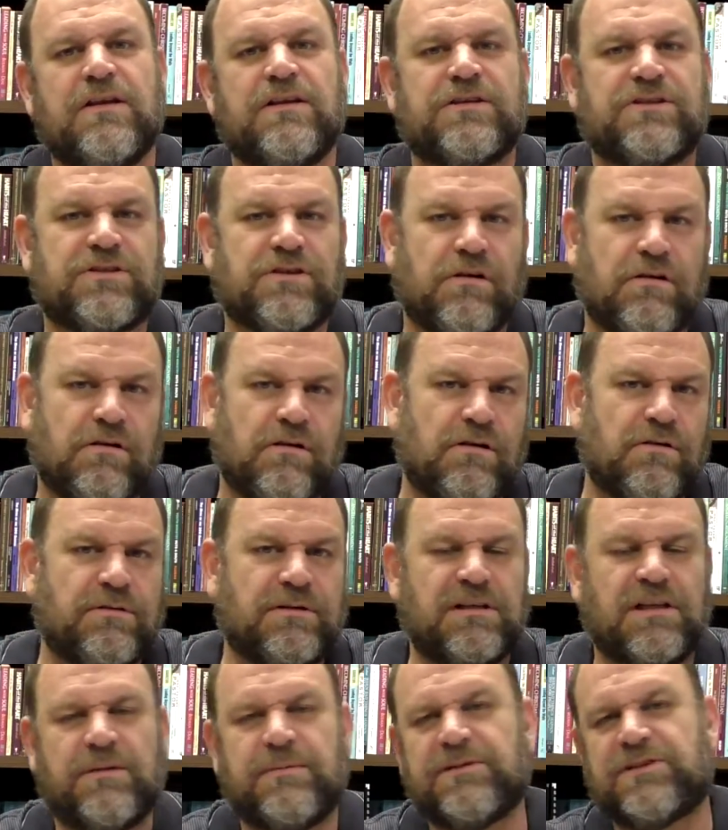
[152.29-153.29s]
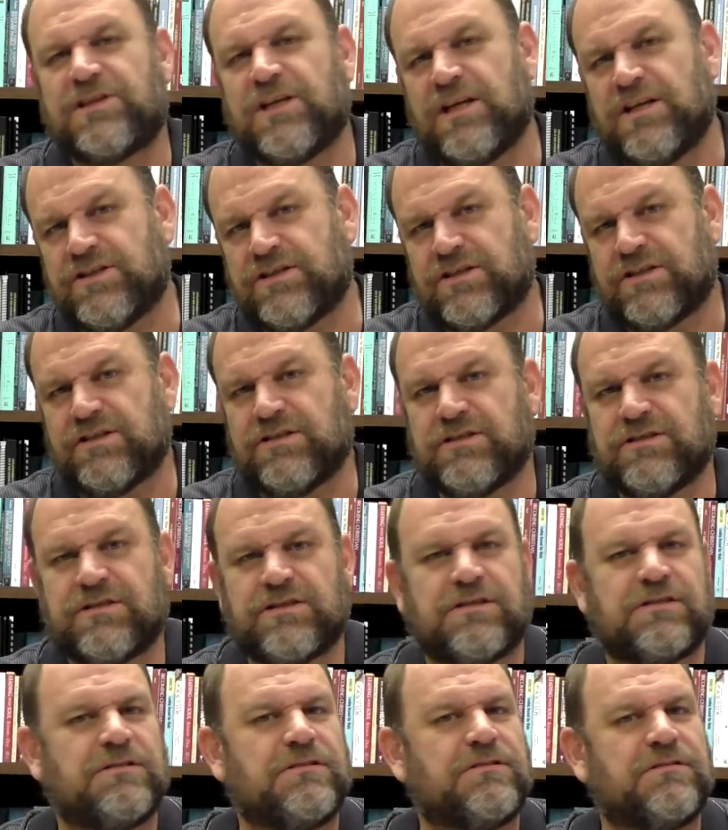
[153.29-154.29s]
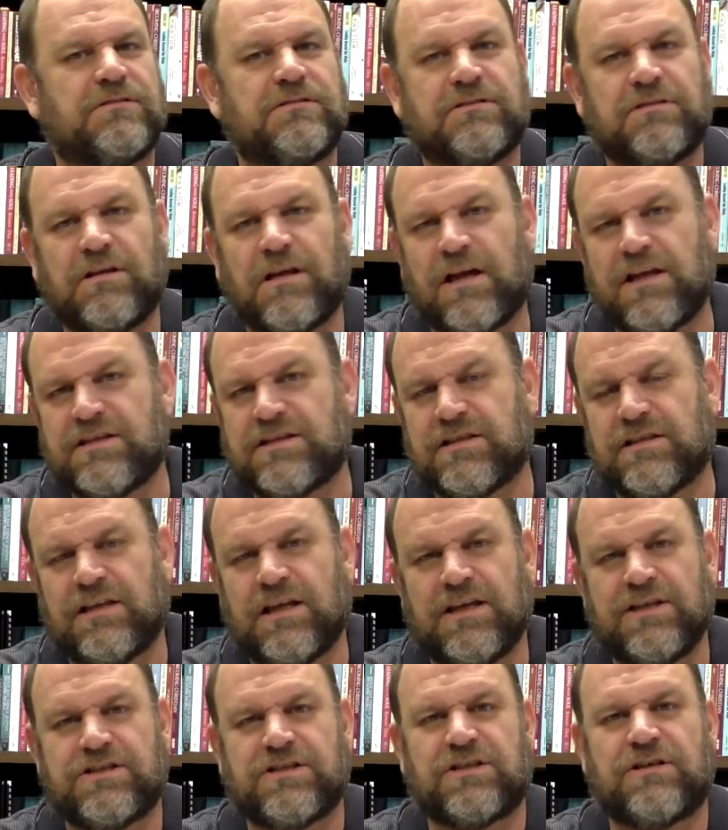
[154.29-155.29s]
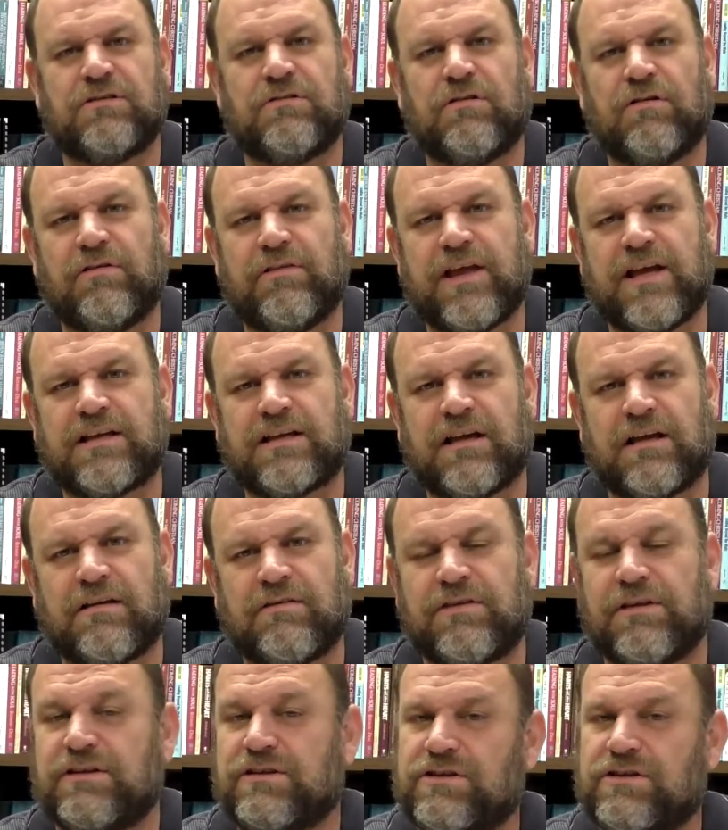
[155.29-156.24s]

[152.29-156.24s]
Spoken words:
sorrow and limitations and isolation and all that kind of thing.